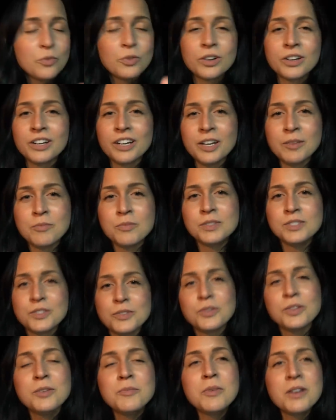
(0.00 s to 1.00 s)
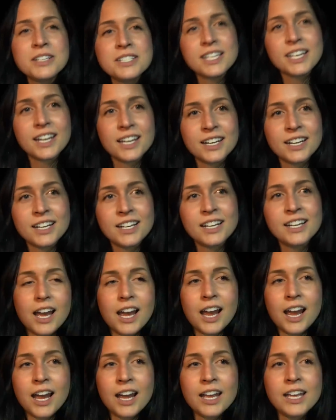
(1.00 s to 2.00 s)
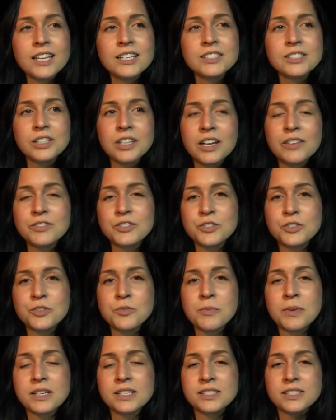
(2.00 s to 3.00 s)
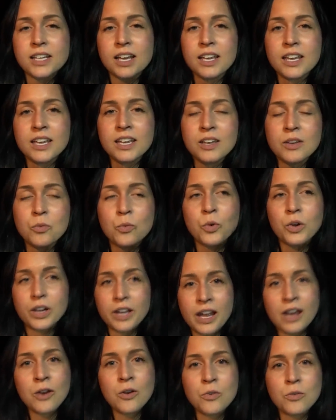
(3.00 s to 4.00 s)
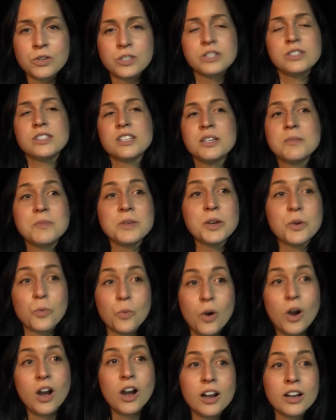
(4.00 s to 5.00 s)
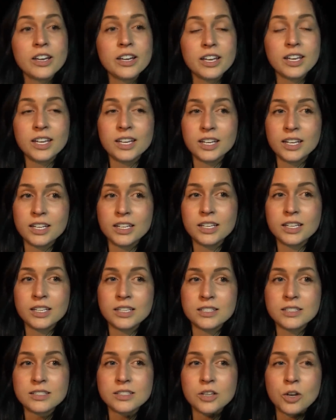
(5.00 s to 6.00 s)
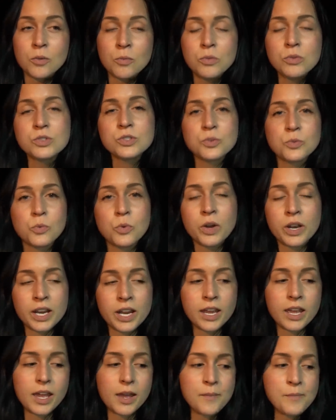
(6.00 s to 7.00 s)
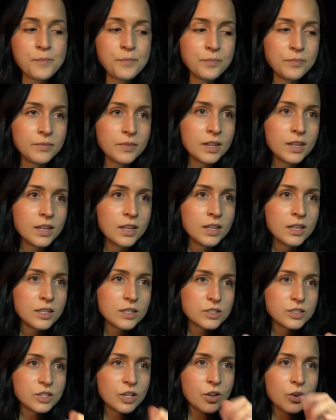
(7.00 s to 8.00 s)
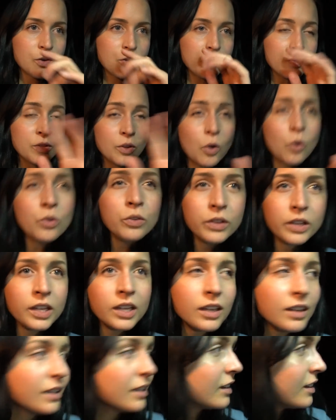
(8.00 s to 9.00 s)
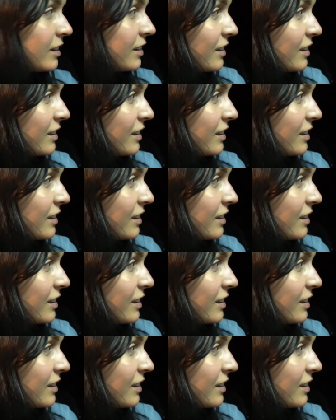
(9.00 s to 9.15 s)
We're in Missoula, Montana. I still have to do my second workout, which is going to be a walk, and it is almost 1 a.m. So the You're only,